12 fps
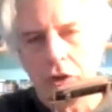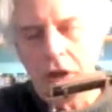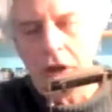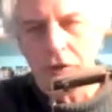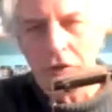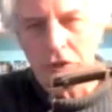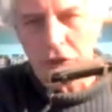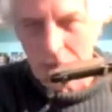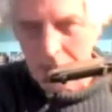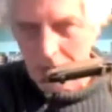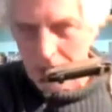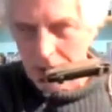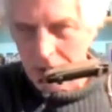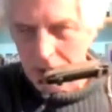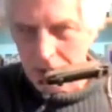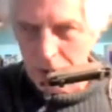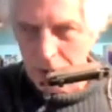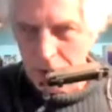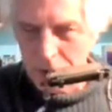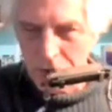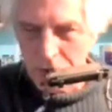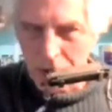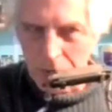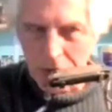efforts into
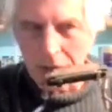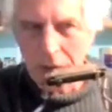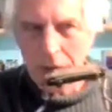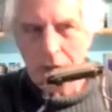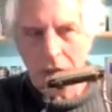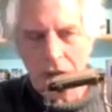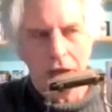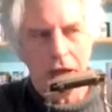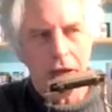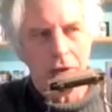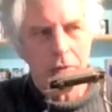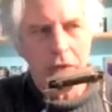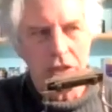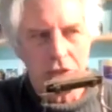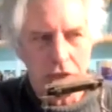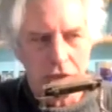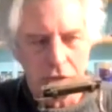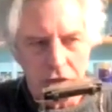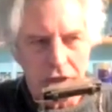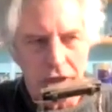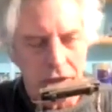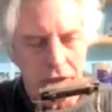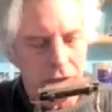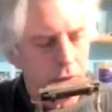something that makes a difference
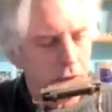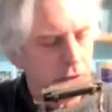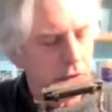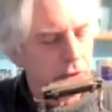out in the world.